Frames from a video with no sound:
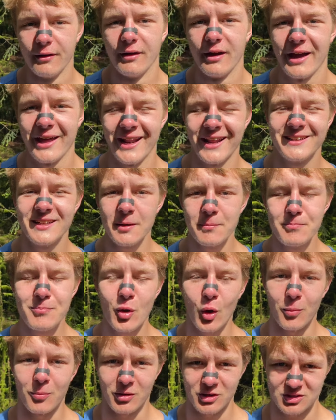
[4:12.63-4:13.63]
I didn't
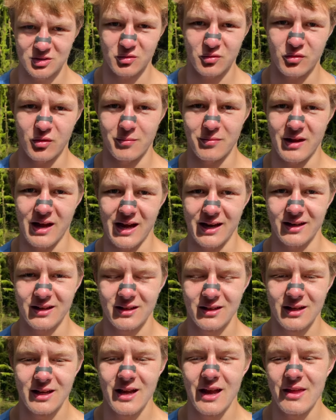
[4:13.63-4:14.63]
build muscle from that.
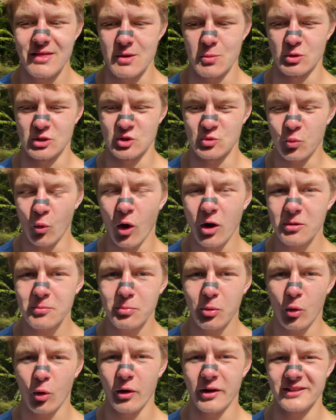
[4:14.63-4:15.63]
There was one
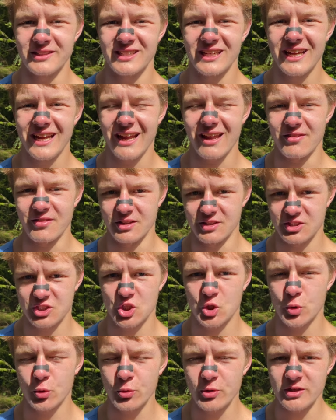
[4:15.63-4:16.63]
point in this
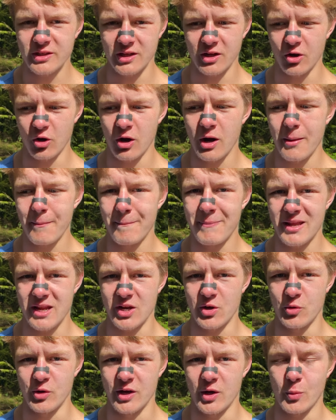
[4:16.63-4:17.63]
2-year
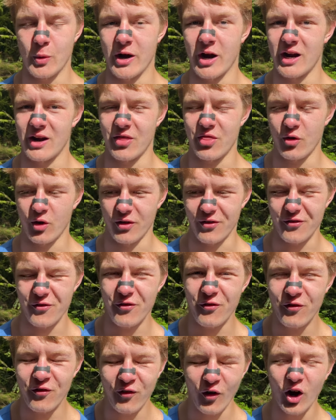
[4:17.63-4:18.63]
period where I thought,
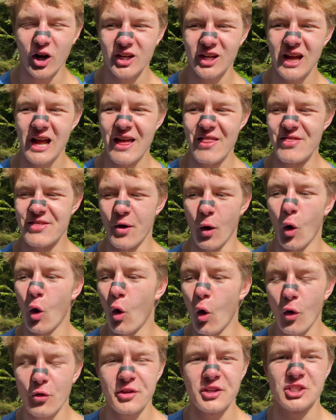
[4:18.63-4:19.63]
fuck
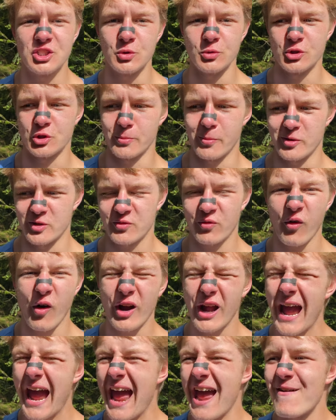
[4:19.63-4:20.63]
all these YouTubers,
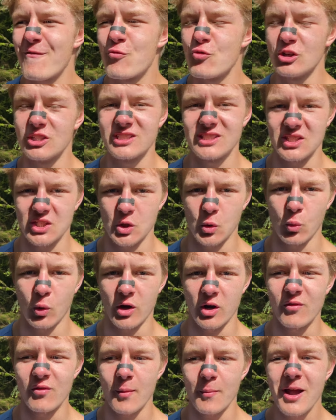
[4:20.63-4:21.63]
fuck every single
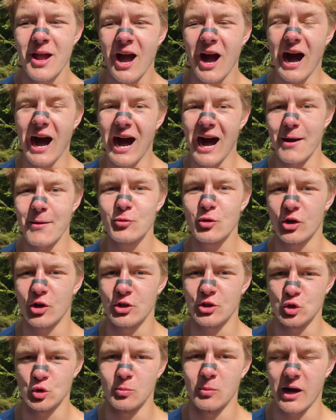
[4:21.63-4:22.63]
one of them. I'm gonna
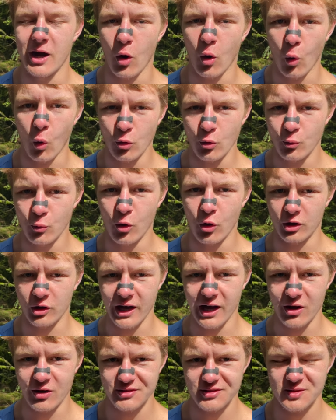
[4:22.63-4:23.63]
do my own
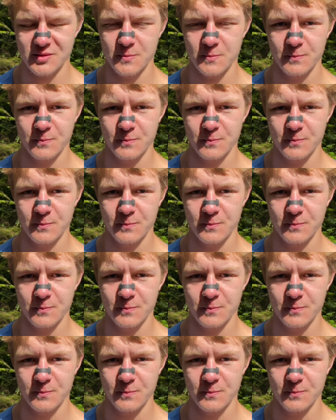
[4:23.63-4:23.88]
workouts.